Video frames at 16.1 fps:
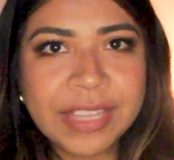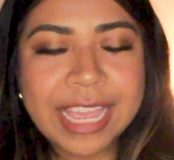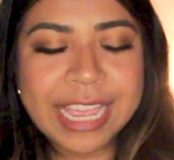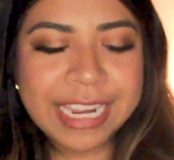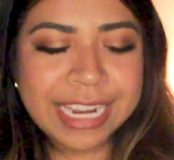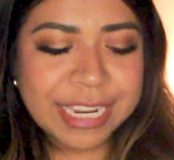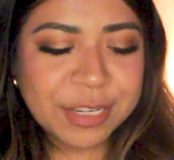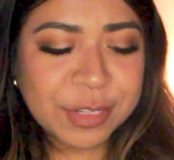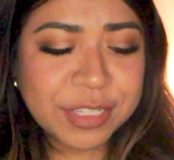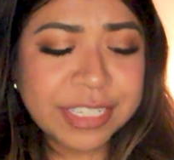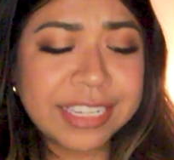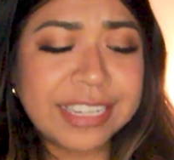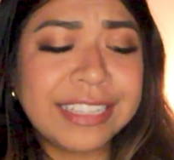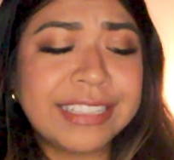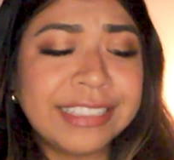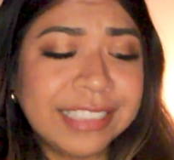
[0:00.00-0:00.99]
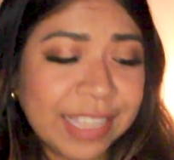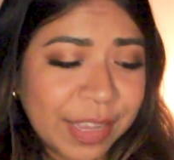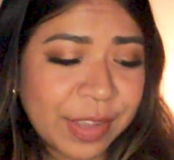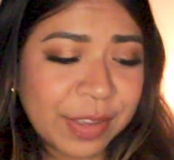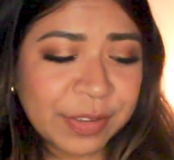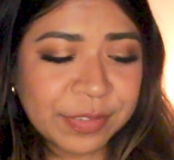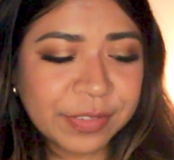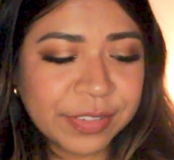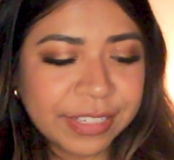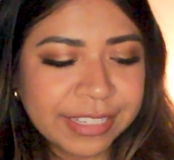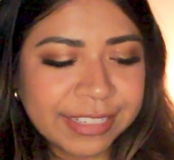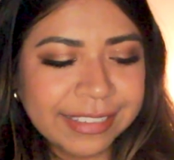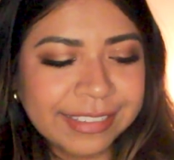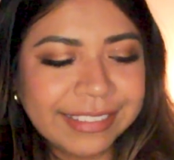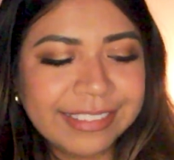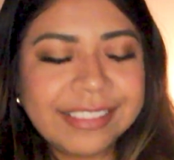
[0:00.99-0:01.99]
And I just love
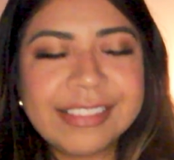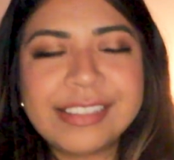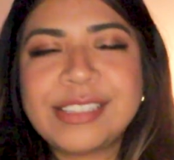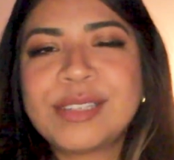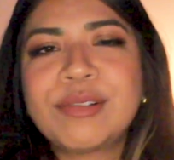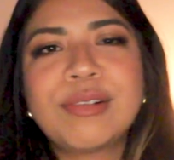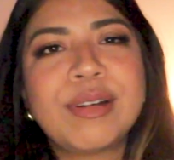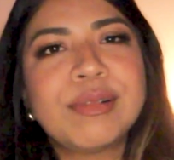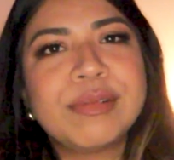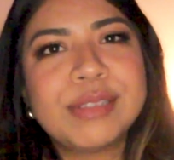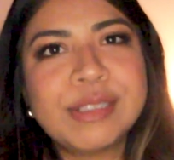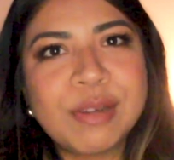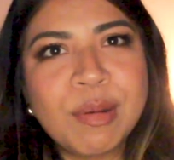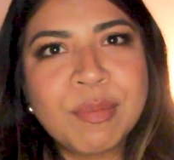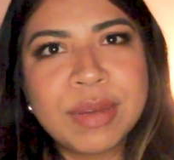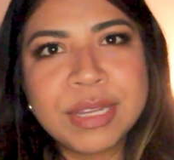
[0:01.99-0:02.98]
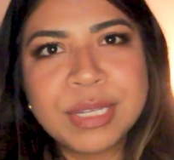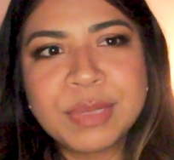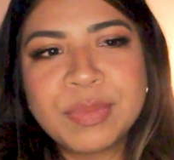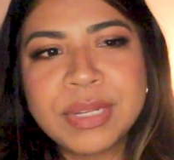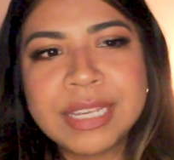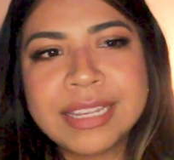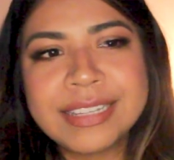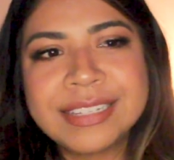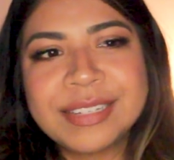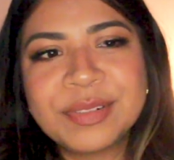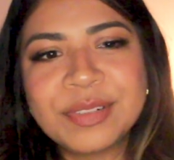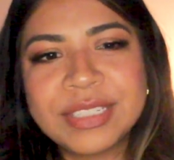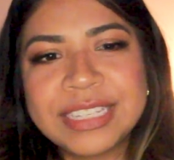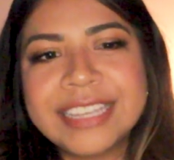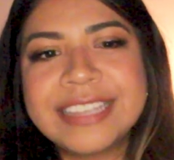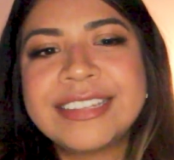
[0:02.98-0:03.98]
this quote so much because it
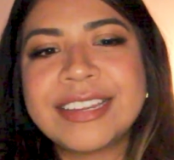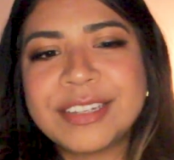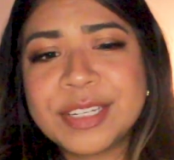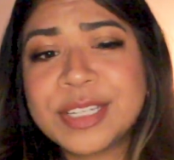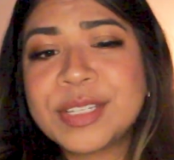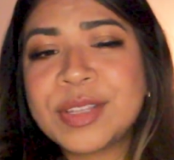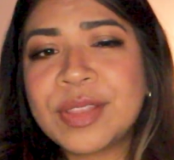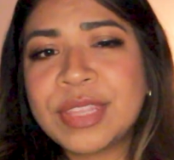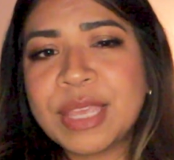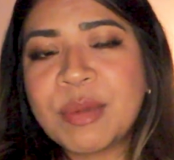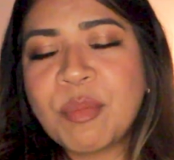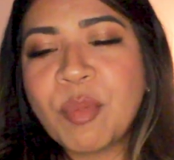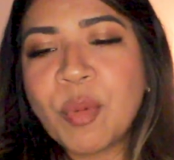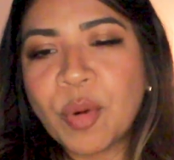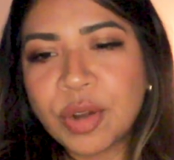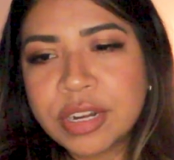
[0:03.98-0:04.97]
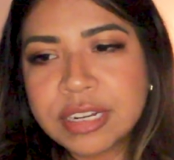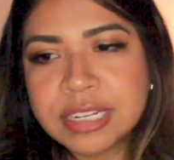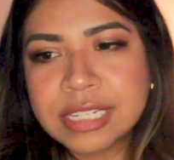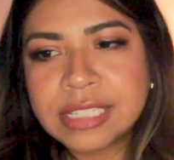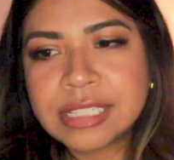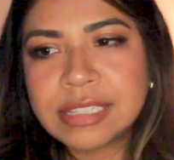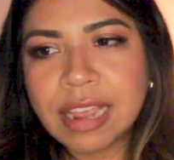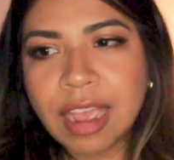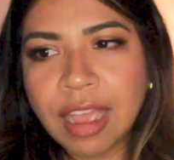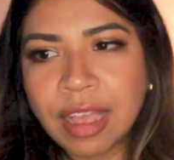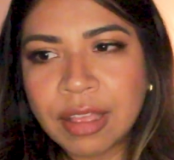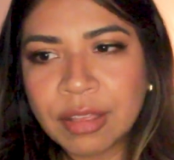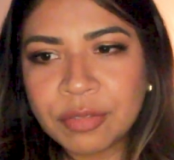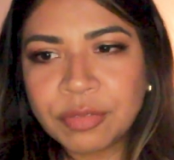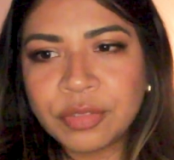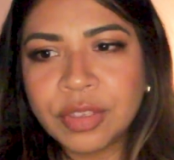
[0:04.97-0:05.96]
really touches on the importance
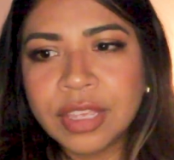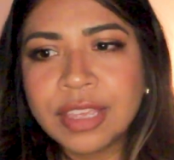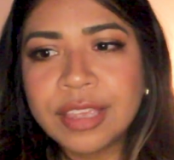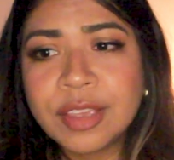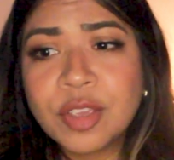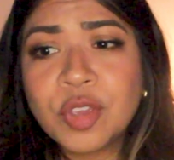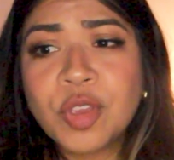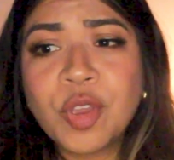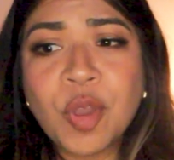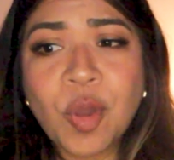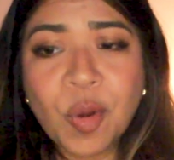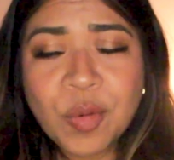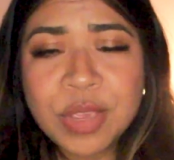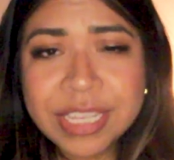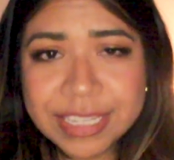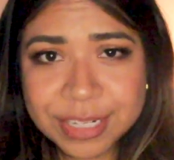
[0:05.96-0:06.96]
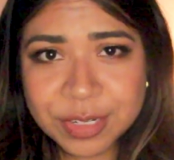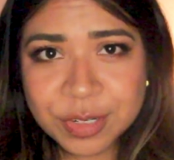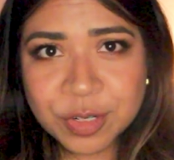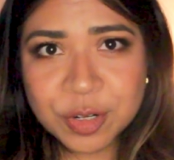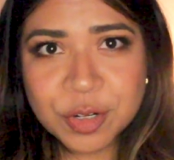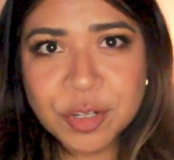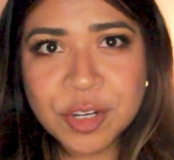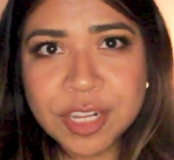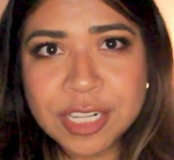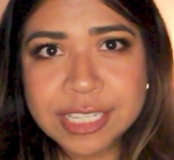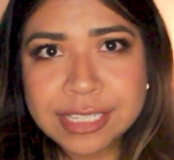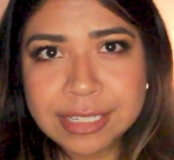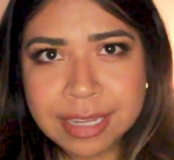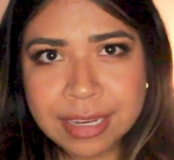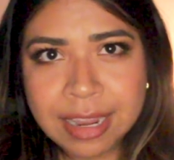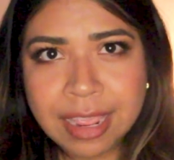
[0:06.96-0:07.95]
of going to church on
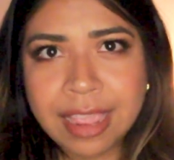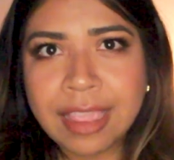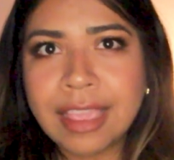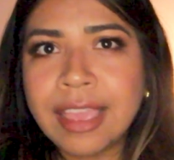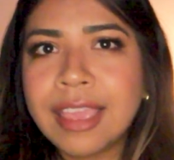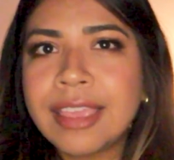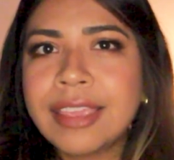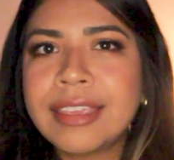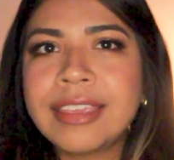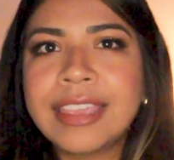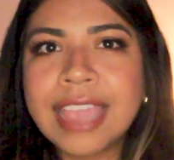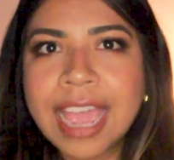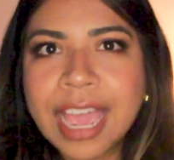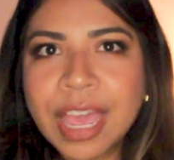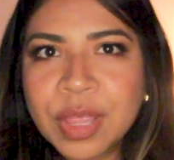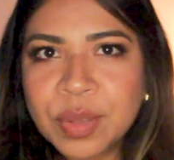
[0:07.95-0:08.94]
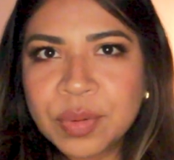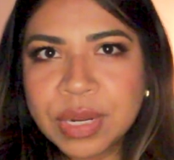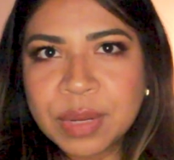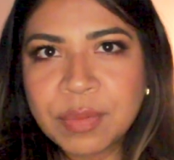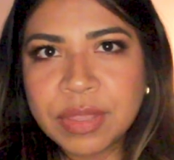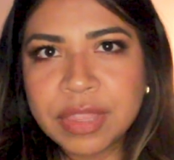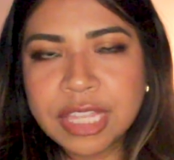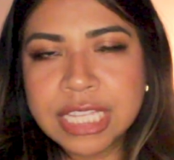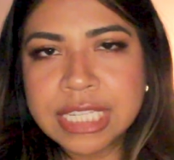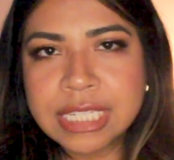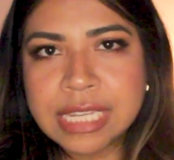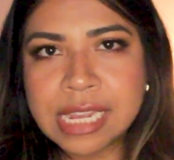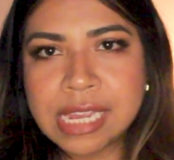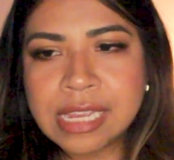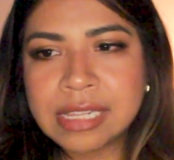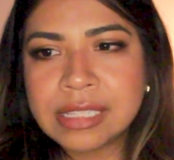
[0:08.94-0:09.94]
Sunday, gathering with the
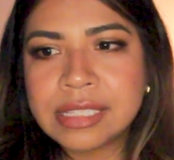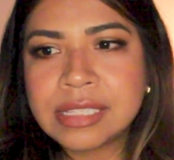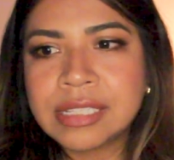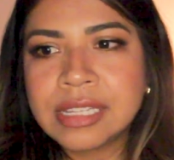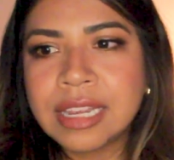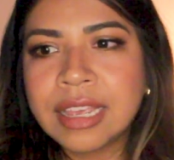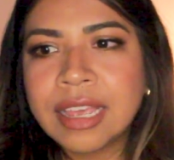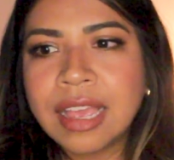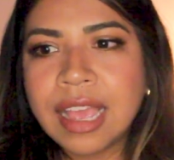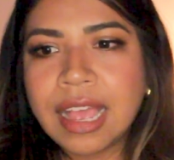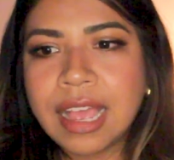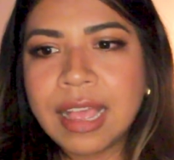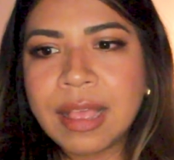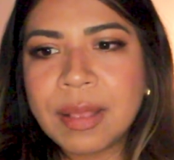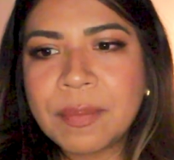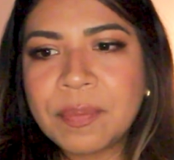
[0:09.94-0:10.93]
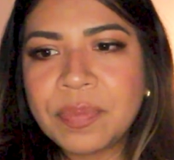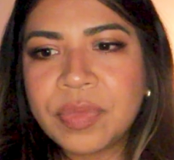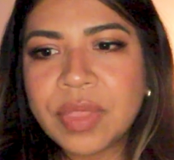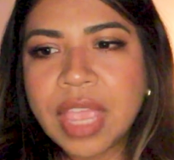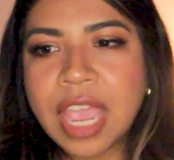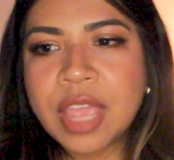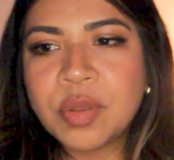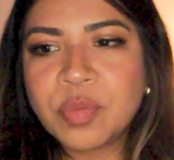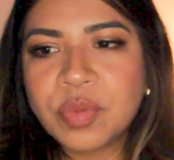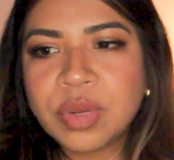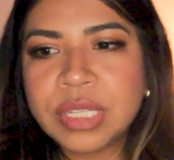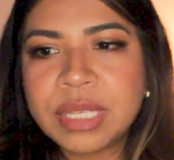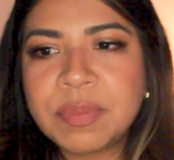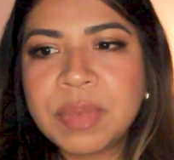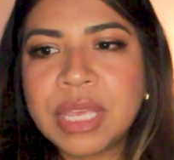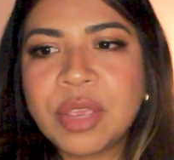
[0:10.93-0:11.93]
saints, and
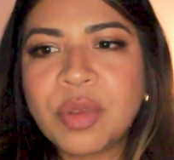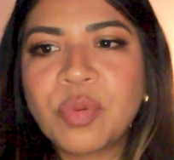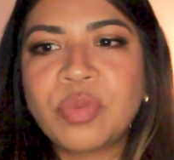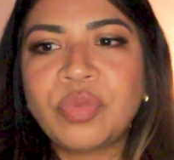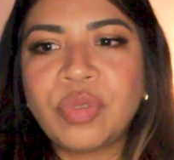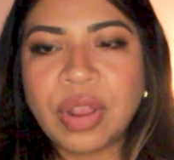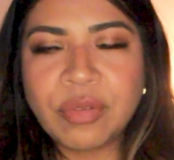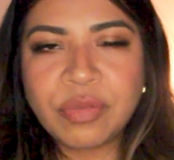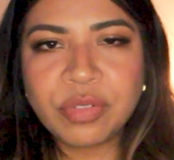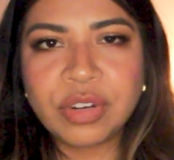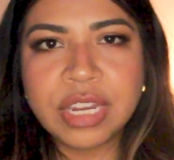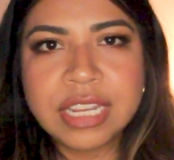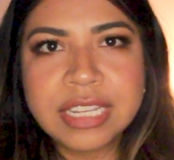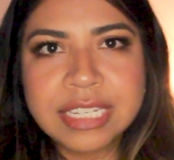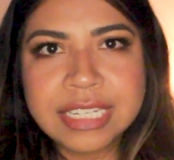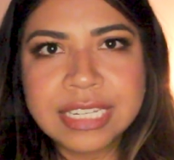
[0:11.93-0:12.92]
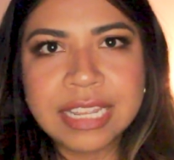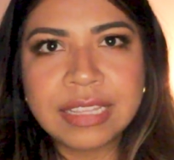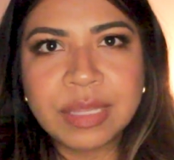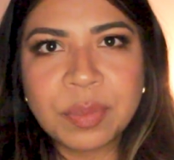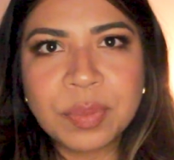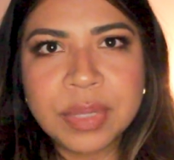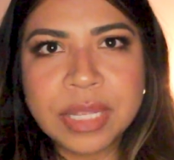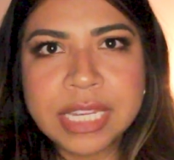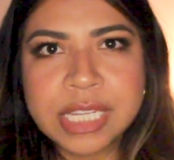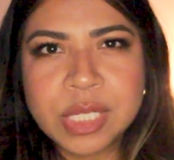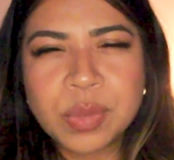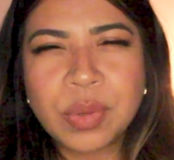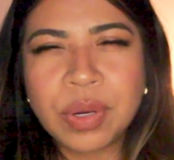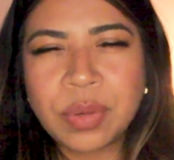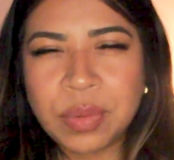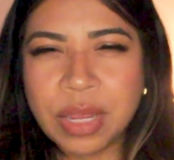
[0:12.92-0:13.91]
really being reverent in the
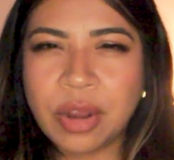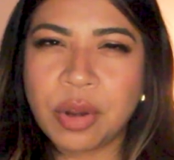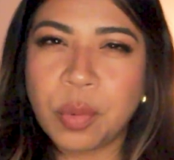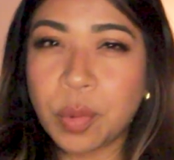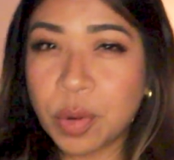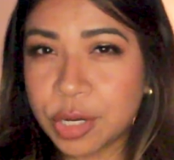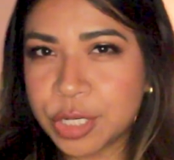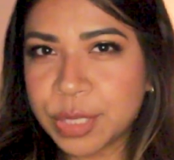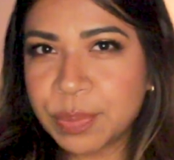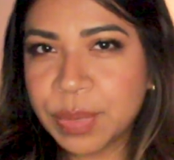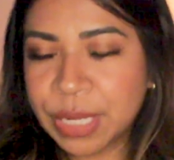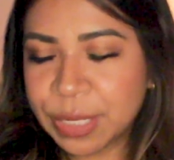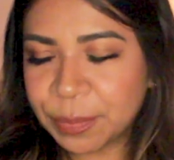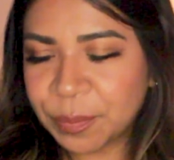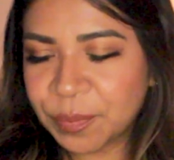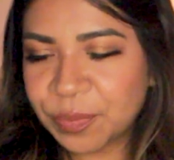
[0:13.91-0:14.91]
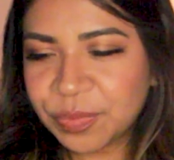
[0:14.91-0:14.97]
place where we are worshiping.